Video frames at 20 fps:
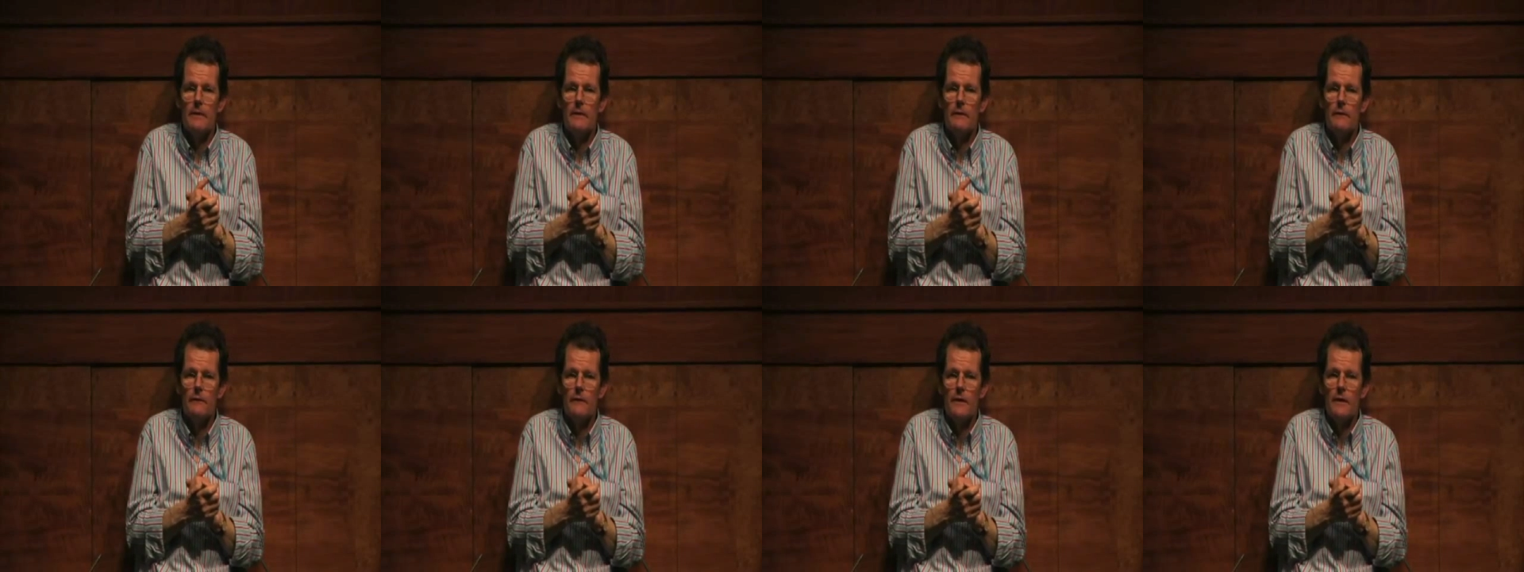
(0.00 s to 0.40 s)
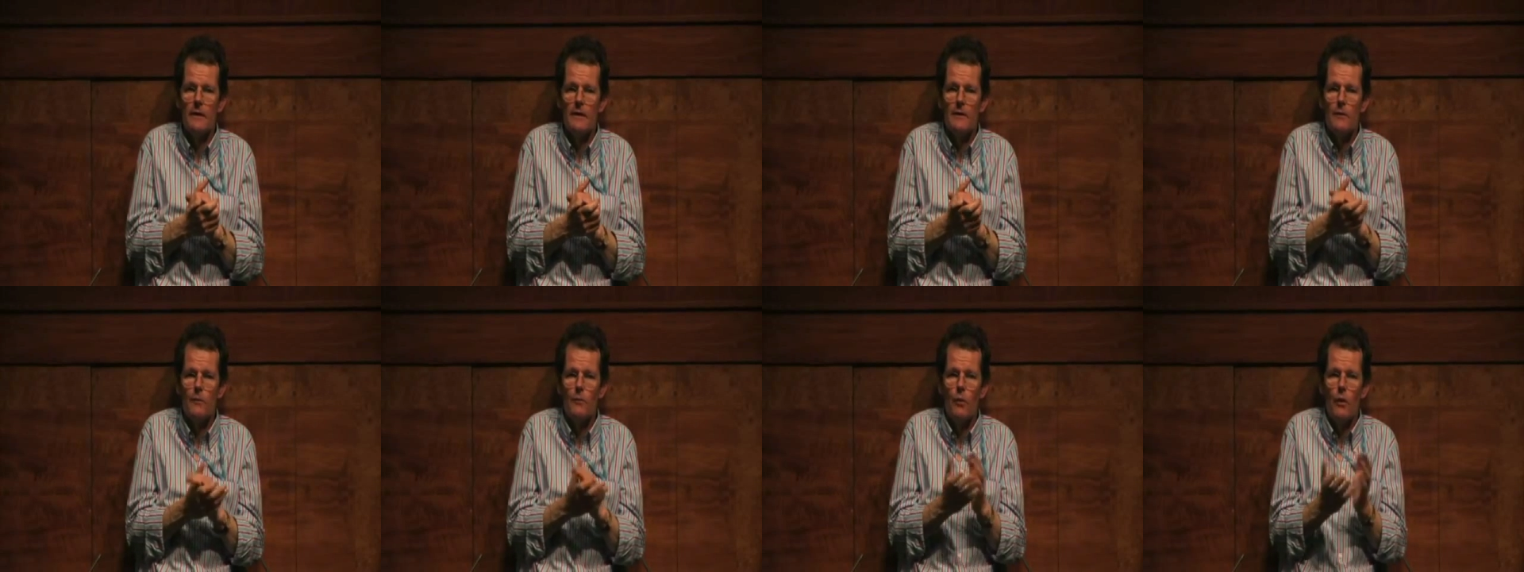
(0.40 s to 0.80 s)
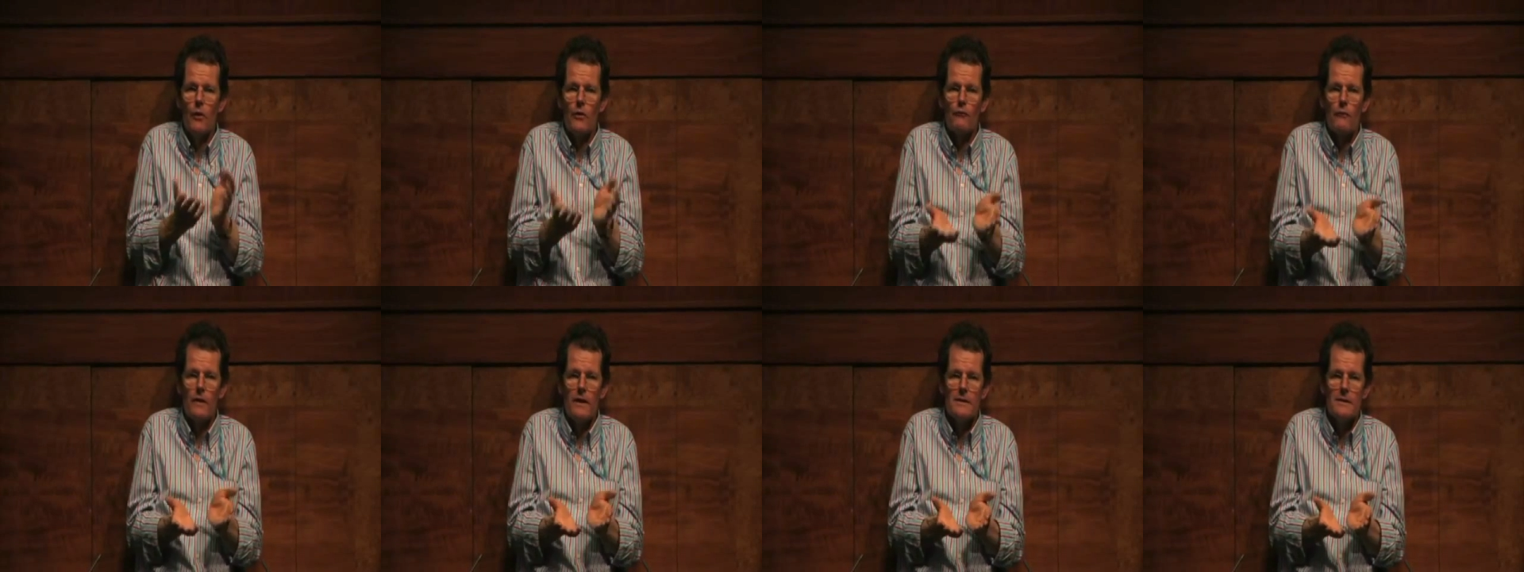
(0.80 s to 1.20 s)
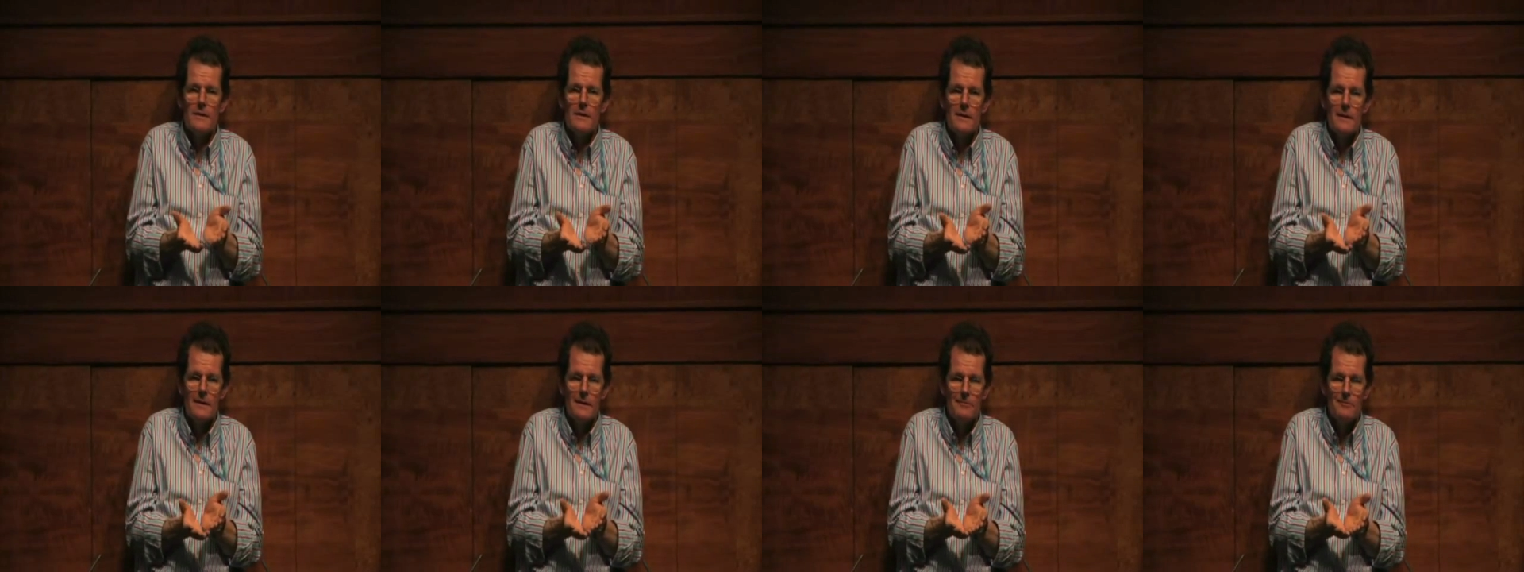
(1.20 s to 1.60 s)
because what
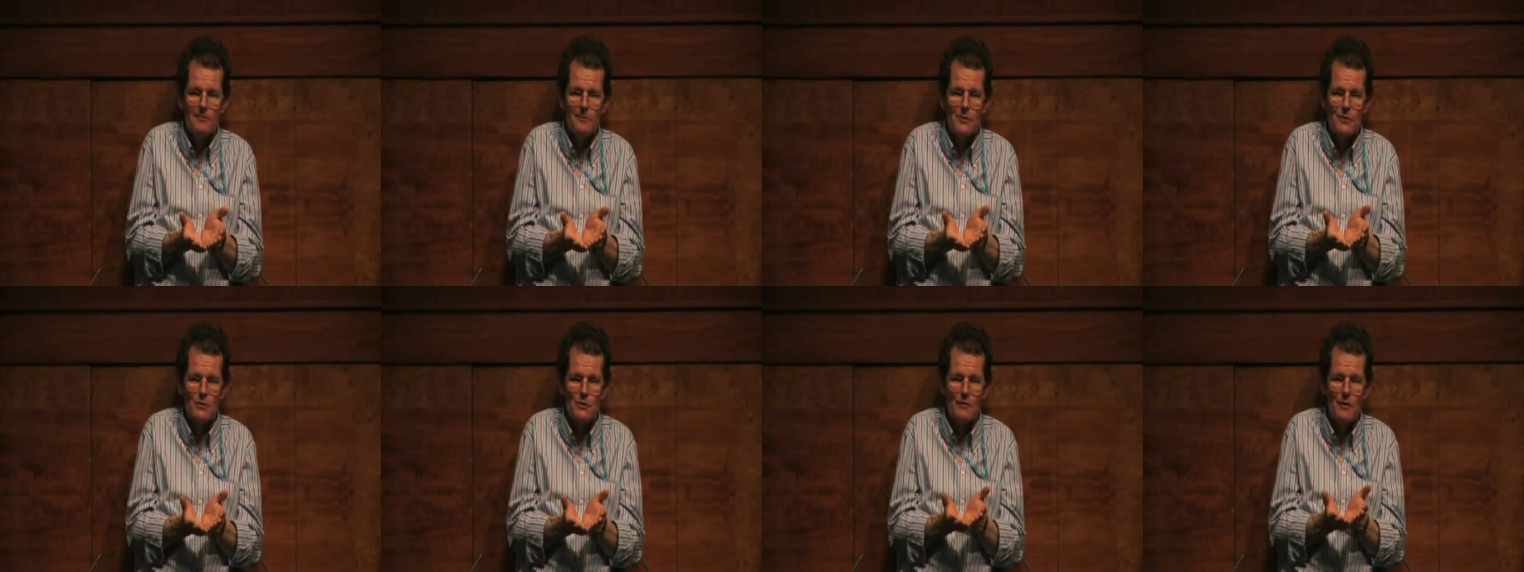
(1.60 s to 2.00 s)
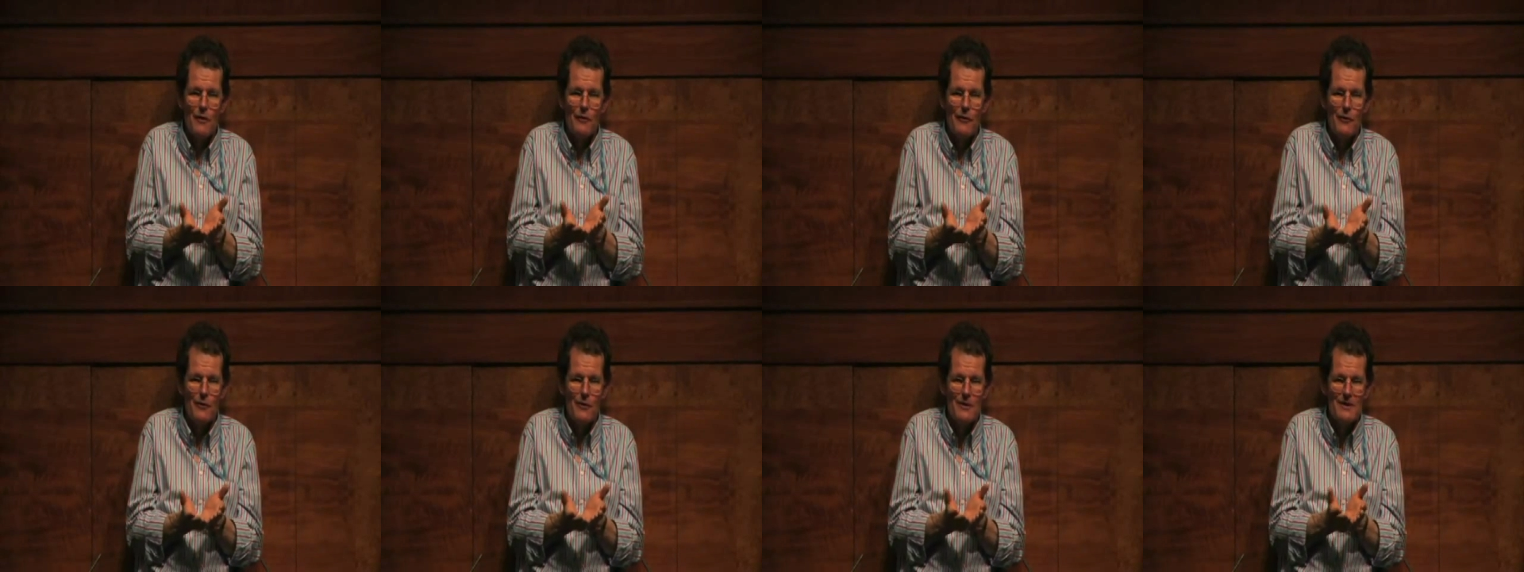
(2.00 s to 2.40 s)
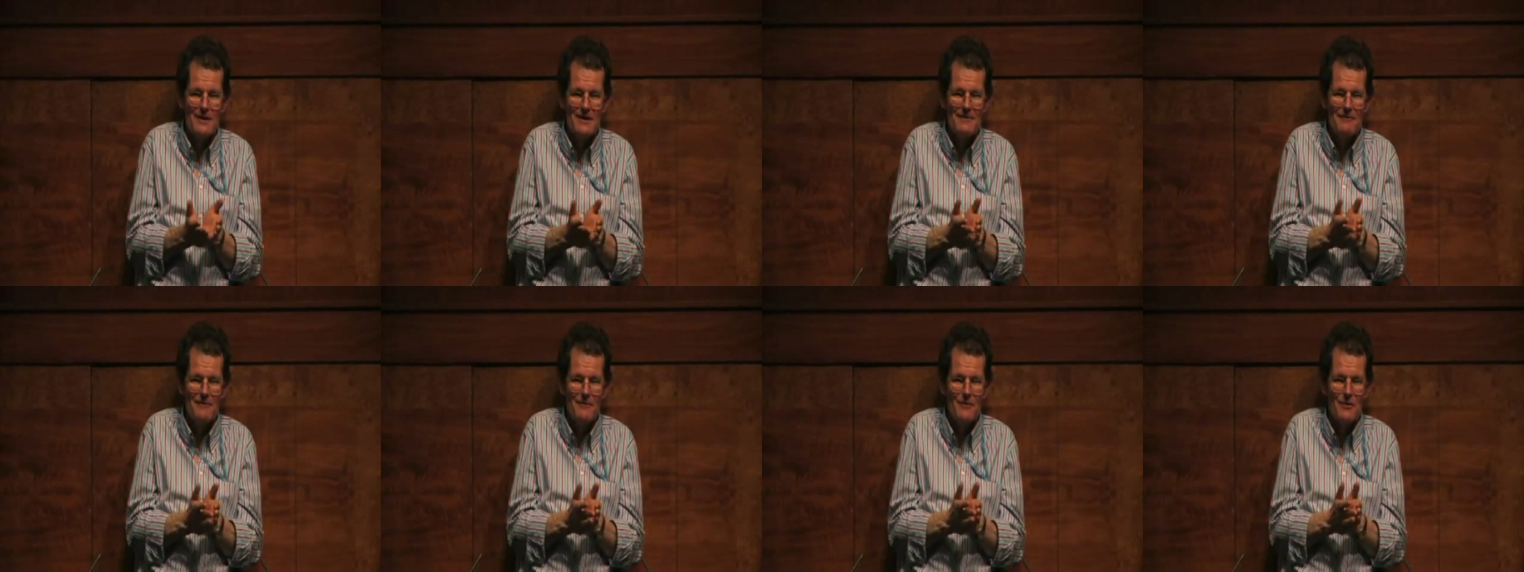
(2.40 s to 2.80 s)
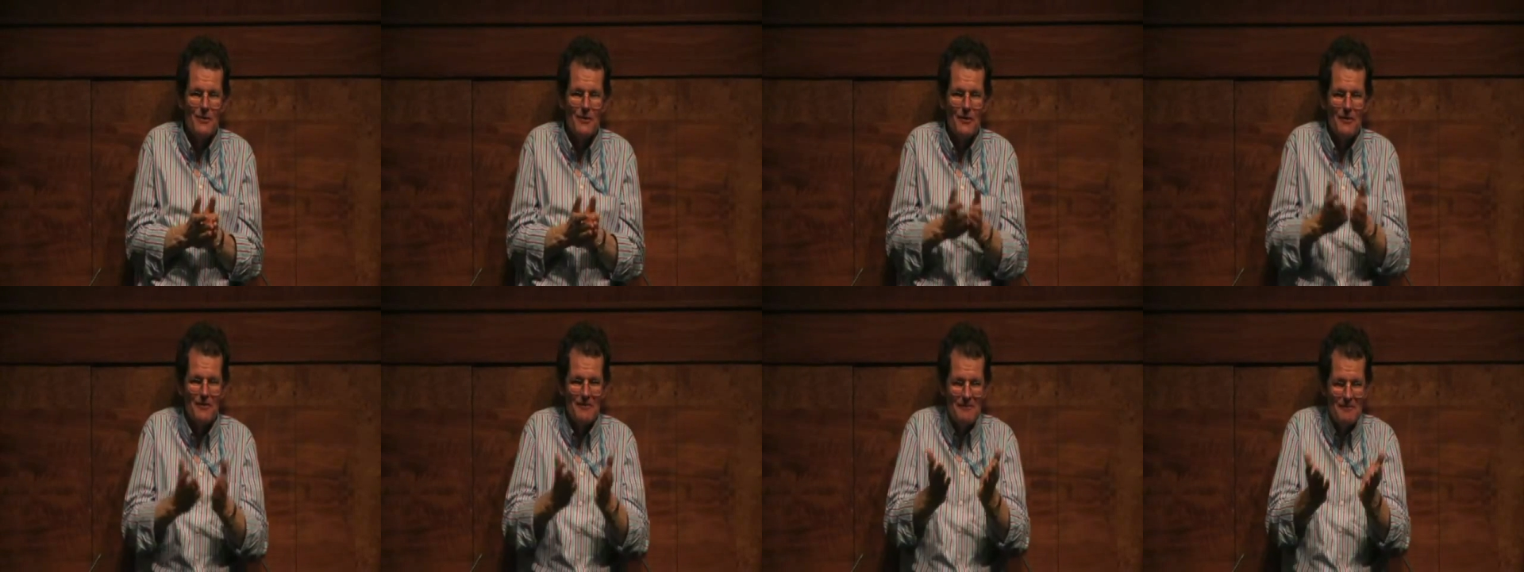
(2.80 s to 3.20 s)
greater sort of authority we've
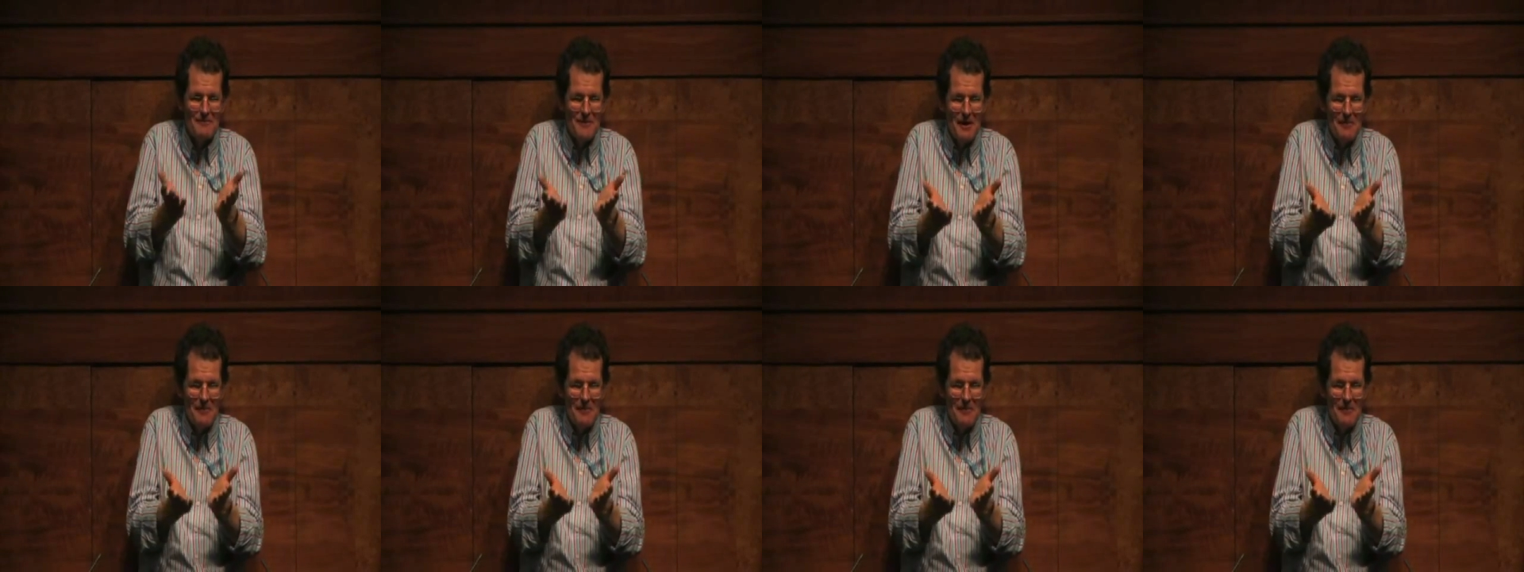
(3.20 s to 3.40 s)
got than